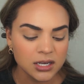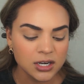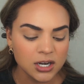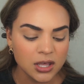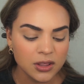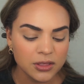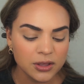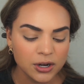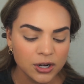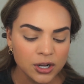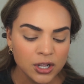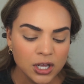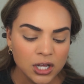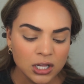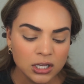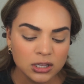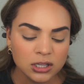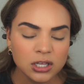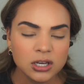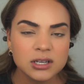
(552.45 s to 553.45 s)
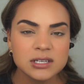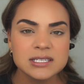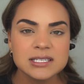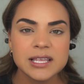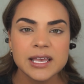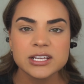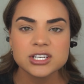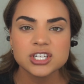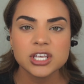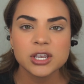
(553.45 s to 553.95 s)
another look
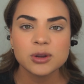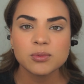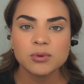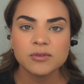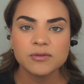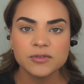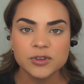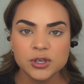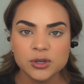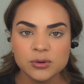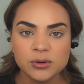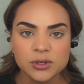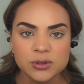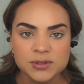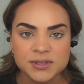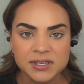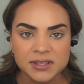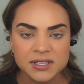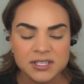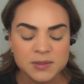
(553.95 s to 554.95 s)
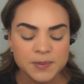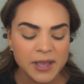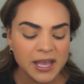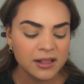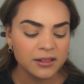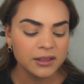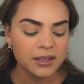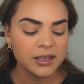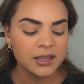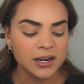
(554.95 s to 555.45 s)
slash like review using this
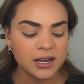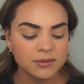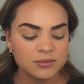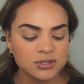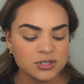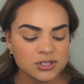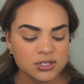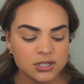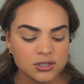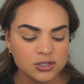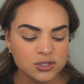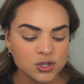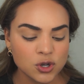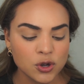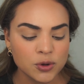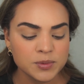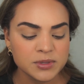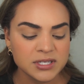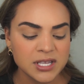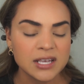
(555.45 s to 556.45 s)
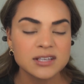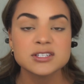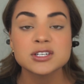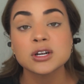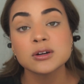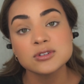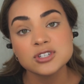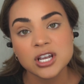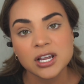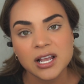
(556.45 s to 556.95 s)
palette and I'm just so obsessed.
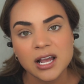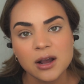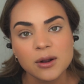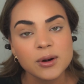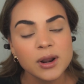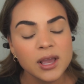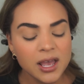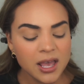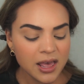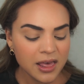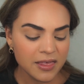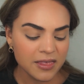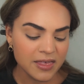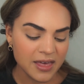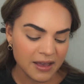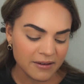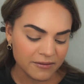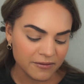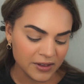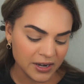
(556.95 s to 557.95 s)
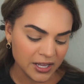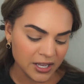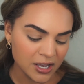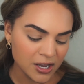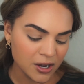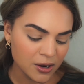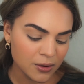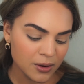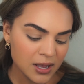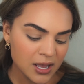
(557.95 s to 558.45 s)
Go check out that
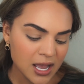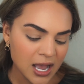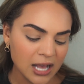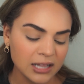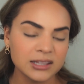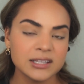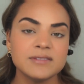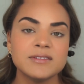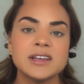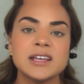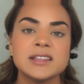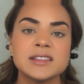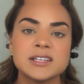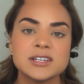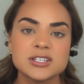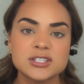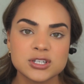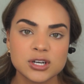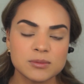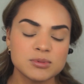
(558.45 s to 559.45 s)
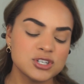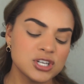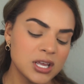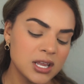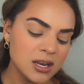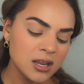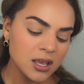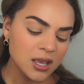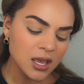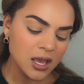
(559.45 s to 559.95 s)
video. I'll leave it in the description.